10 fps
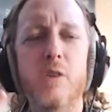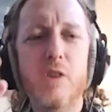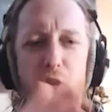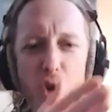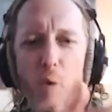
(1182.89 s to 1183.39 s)

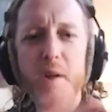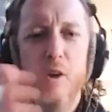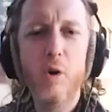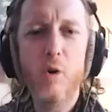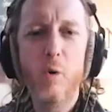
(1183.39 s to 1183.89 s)
just
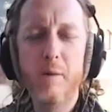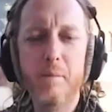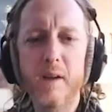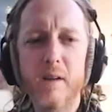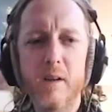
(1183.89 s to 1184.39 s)
knowing your
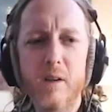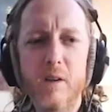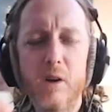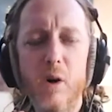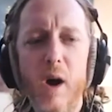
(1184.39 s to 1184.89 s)
equipment
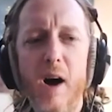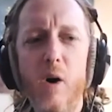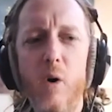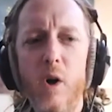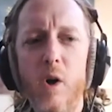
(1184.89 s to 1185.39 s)
you know
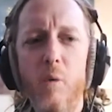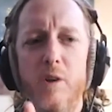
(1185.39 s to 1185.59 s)
how well,